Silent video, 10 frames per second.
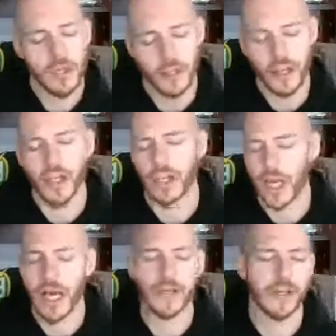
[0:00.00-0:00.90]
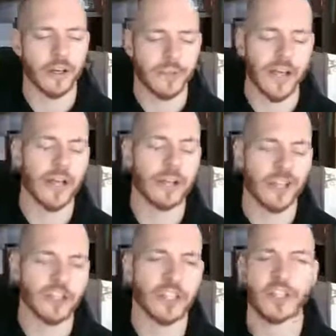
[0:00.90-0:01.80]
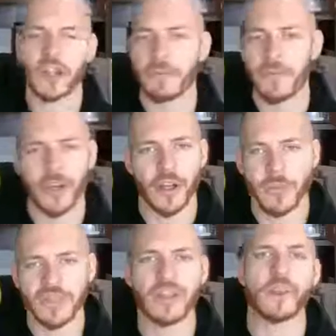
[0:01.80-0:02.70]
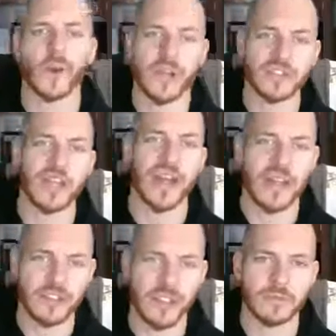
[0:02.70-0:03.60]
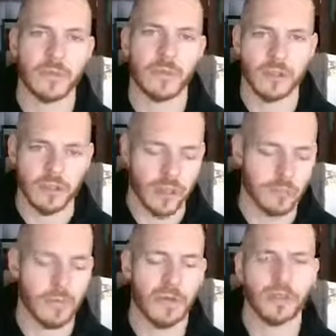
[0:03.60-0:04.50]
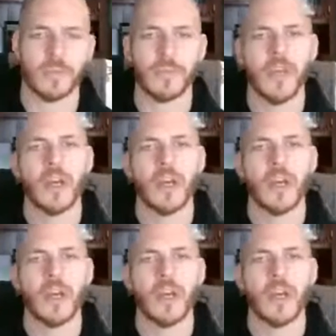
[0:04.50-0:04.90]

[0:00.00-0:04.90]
You're going to lie, you're going to forget, you're going to cheat, you're going to miss it. And we're going to say, hey, text me a picture, text me a picture.